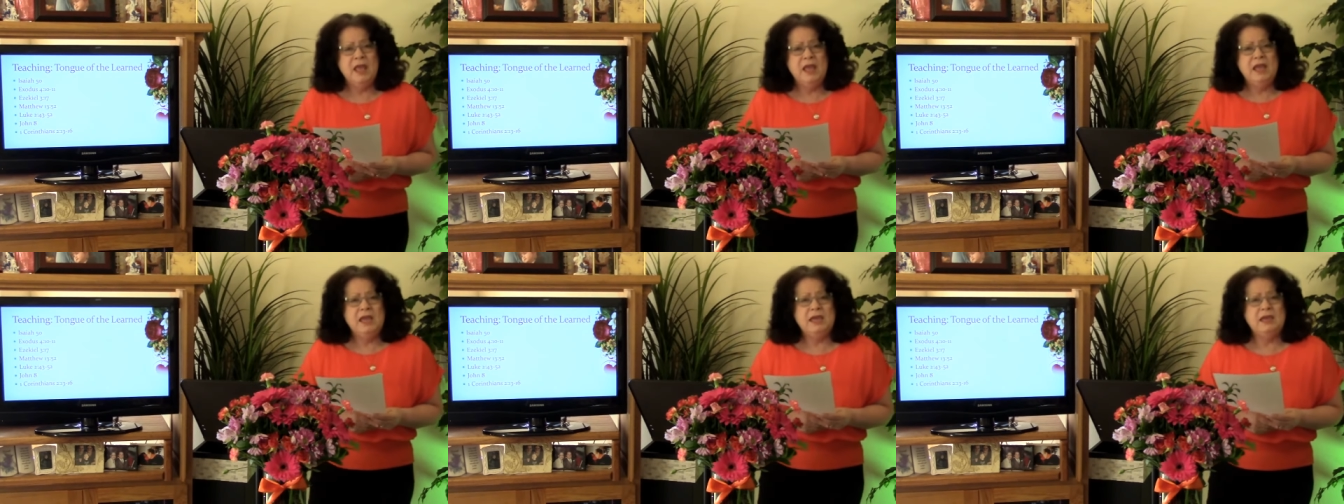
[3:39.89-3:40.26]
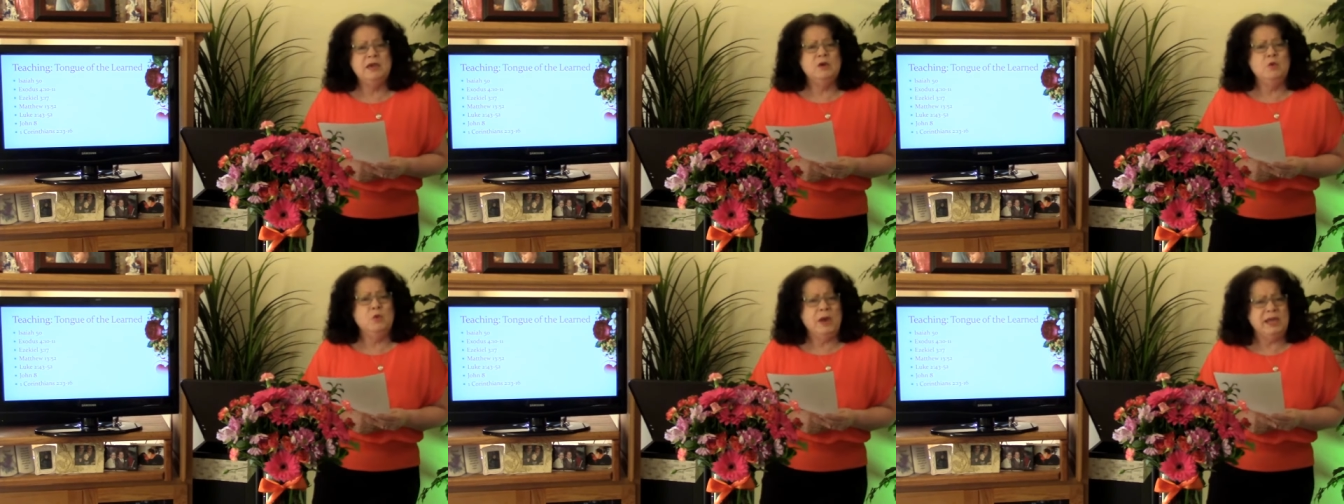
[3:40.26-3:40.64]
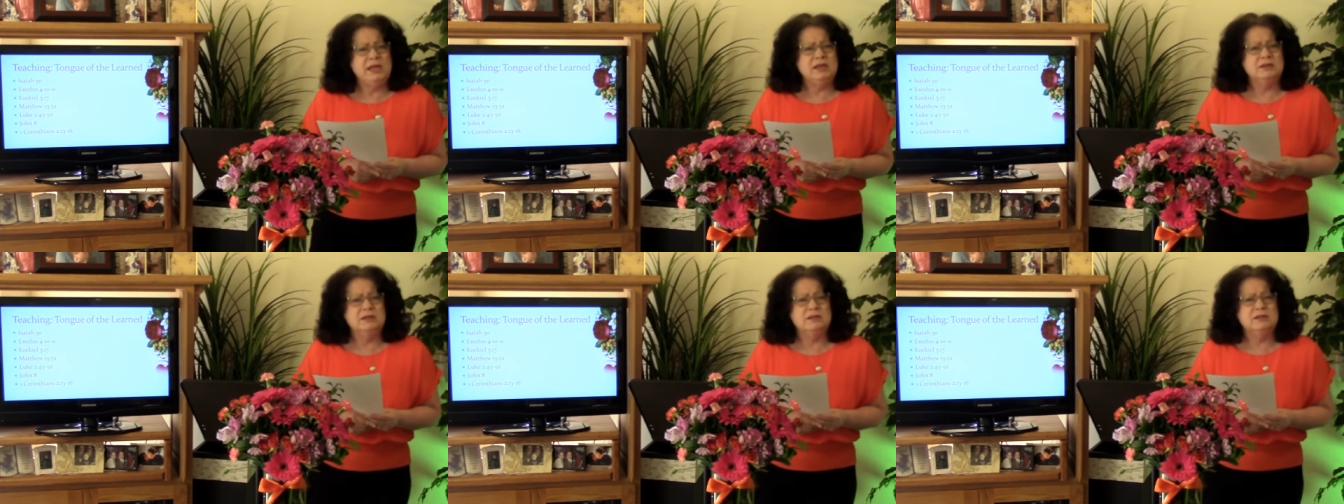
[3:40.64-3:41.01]
He
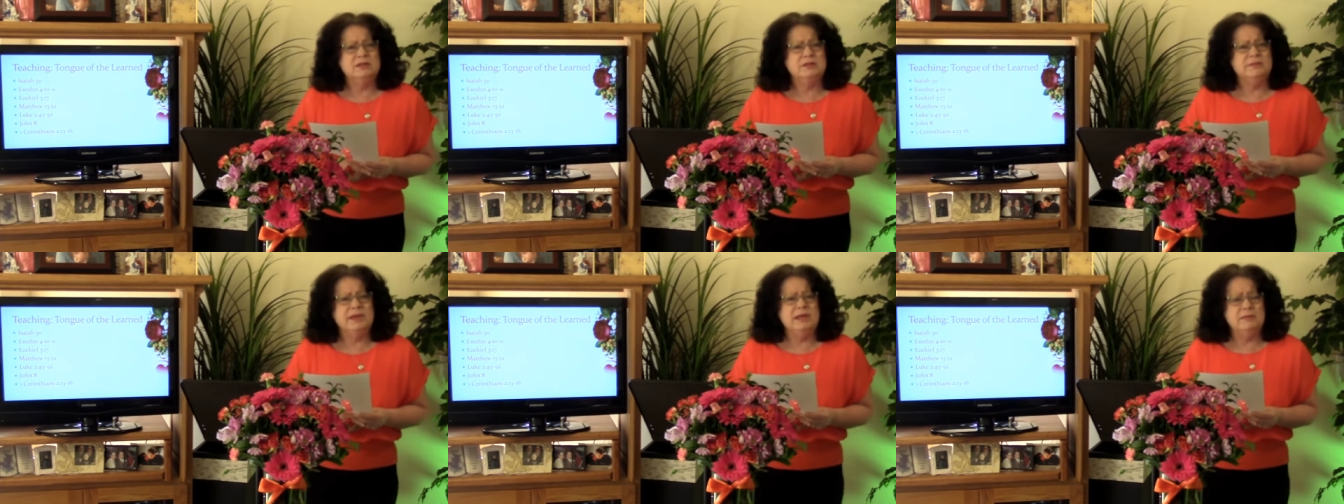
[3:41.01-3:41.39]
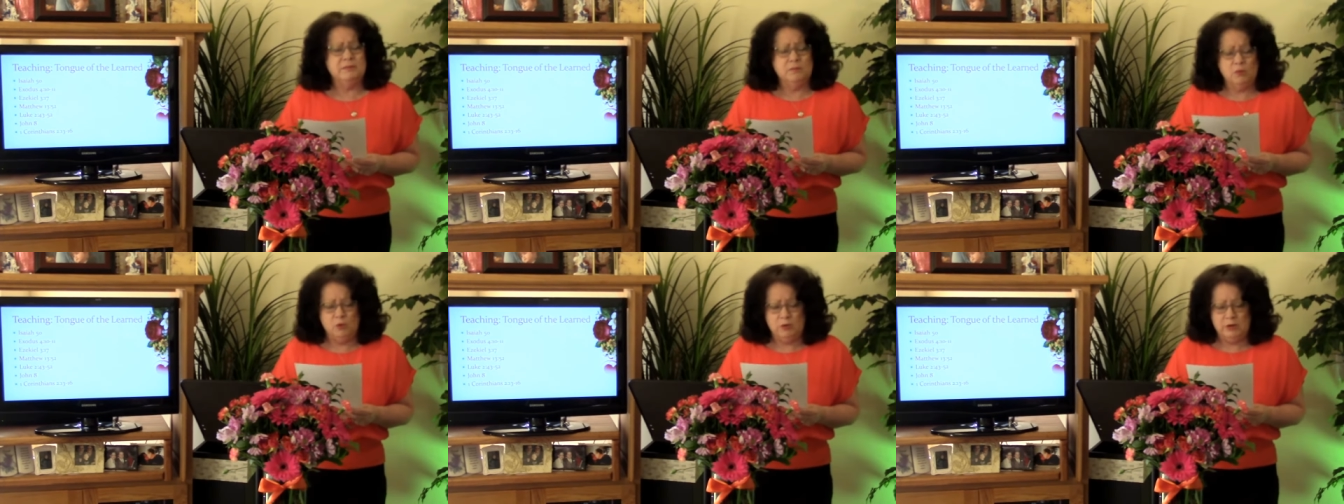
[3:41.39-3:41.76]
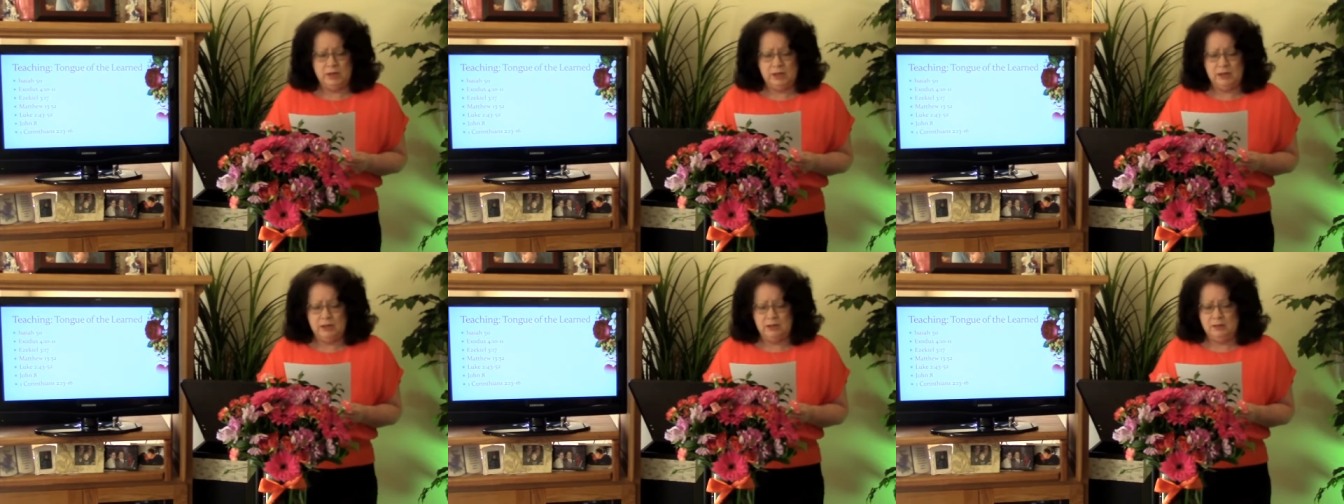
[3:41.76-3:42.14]
awakens me
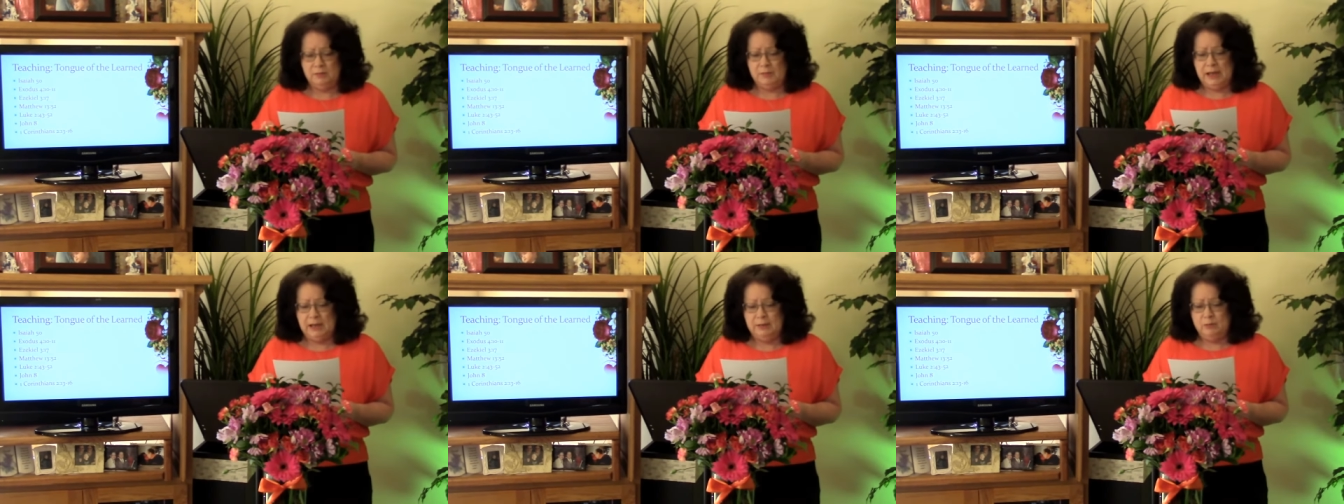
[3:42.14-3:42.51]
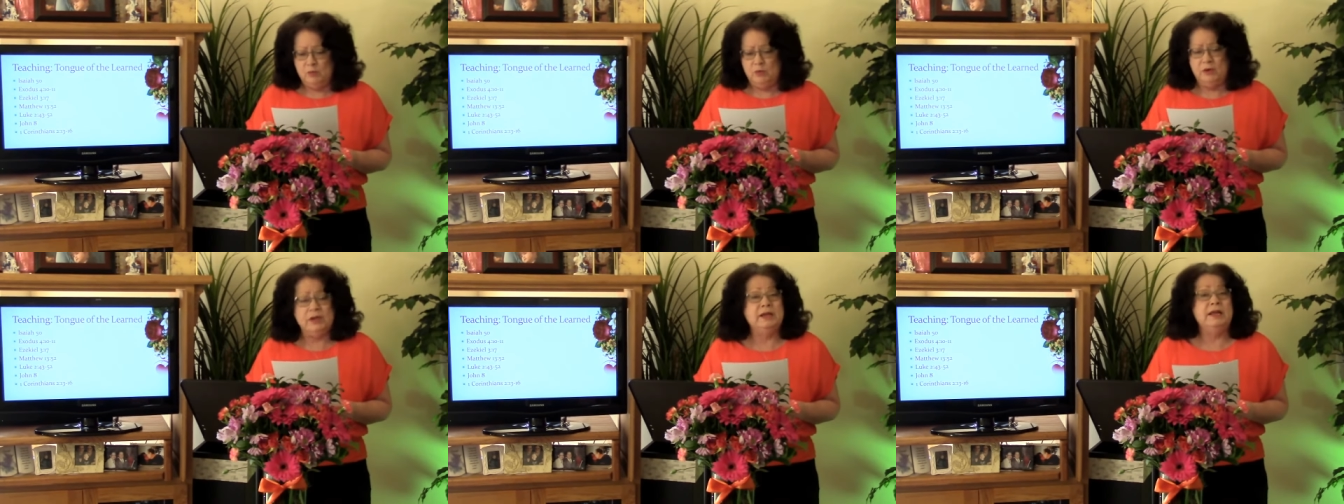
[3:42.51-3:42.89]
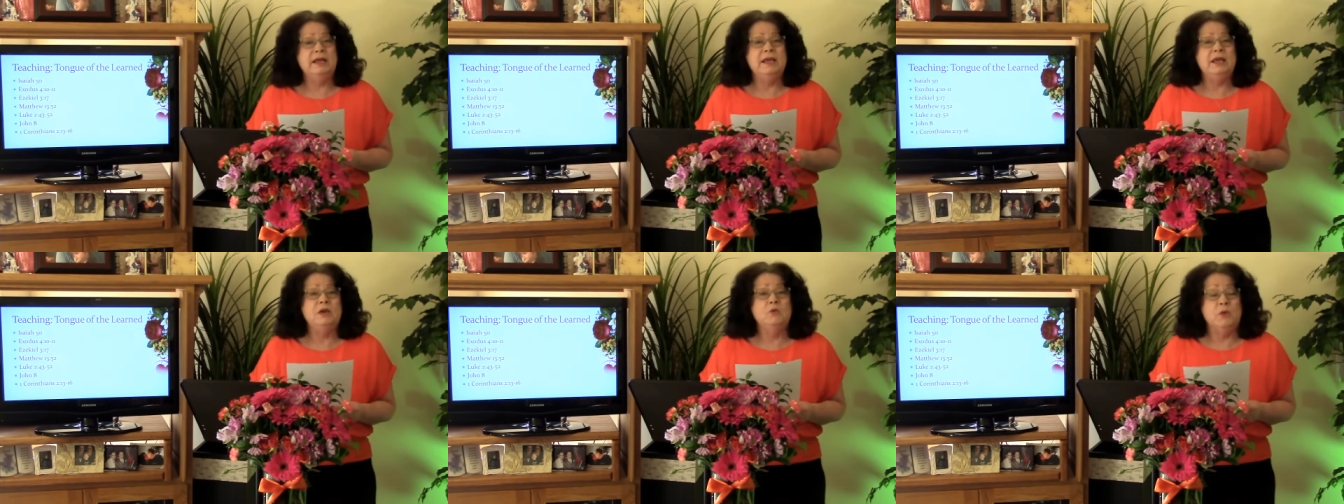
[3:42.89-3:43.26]
morning, and by morning
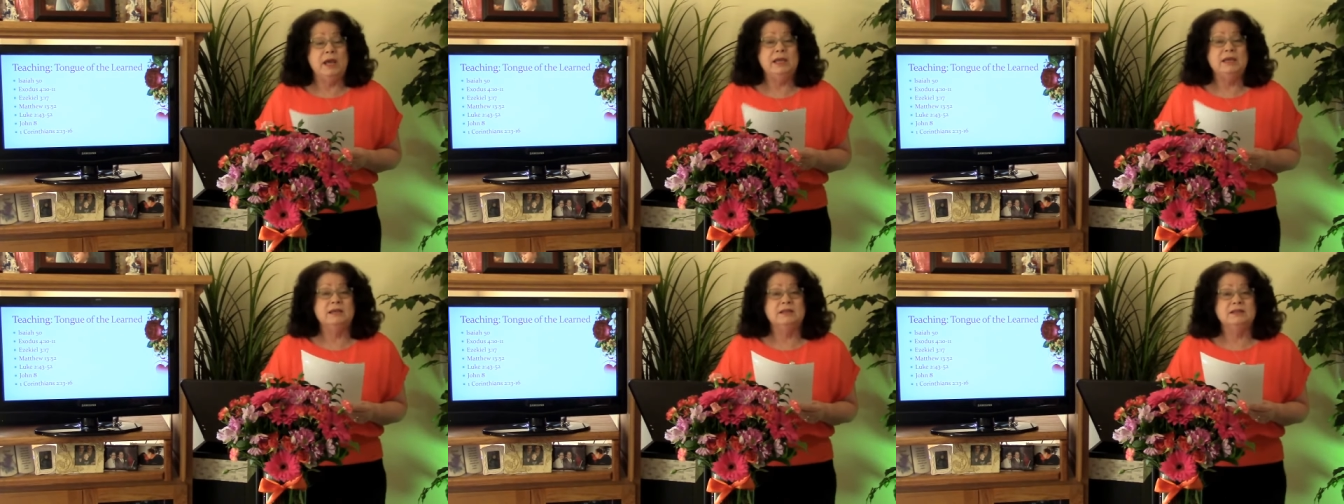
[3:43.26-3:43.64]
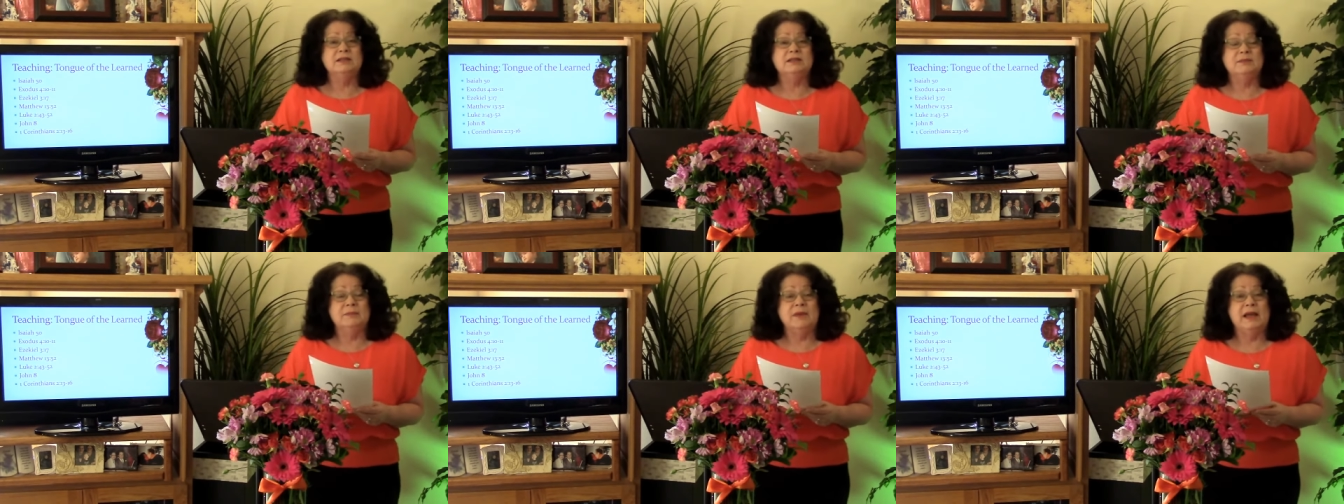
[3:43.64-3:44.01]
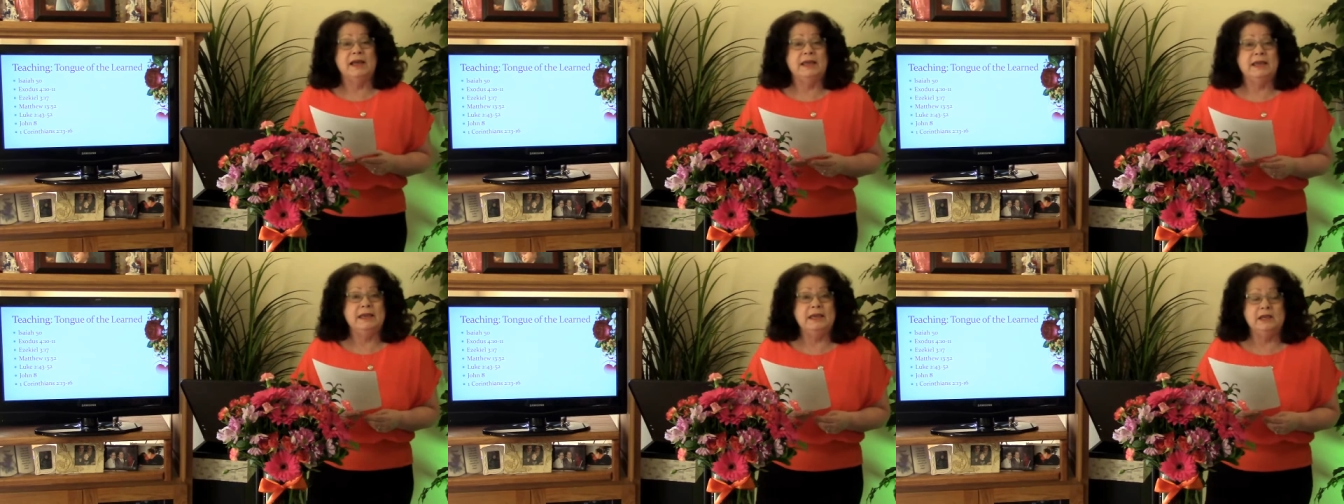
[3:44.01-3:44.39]
he wakens
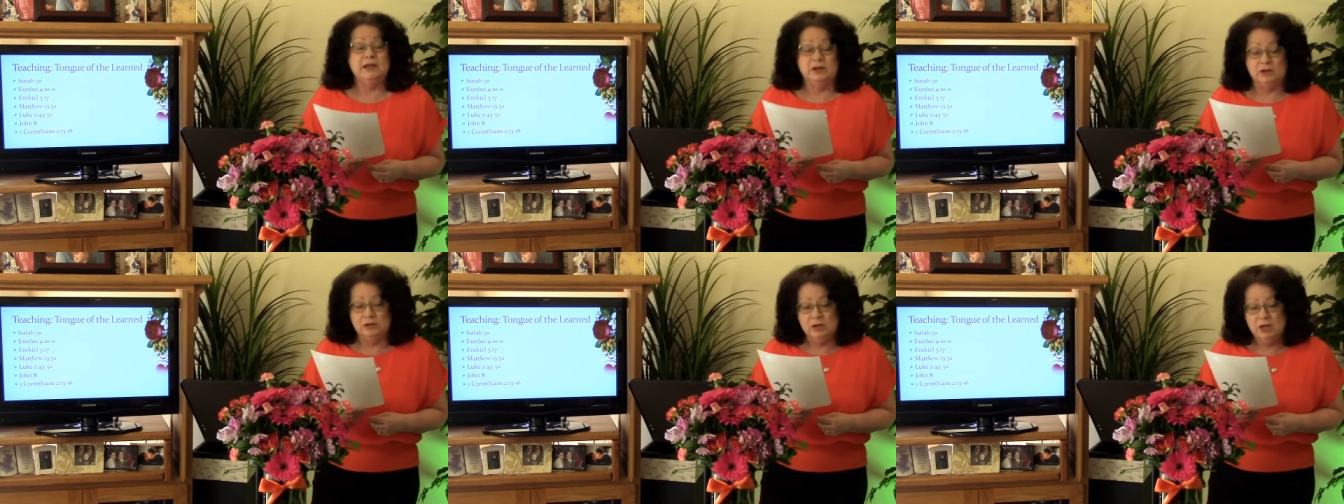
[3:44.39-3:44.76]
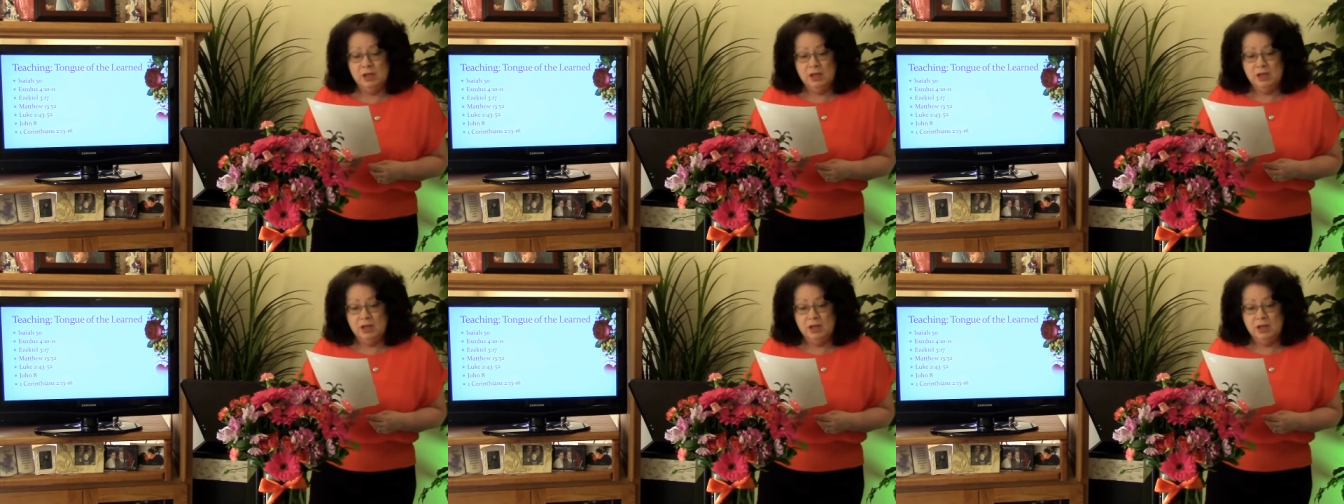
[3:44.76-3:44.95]
my ear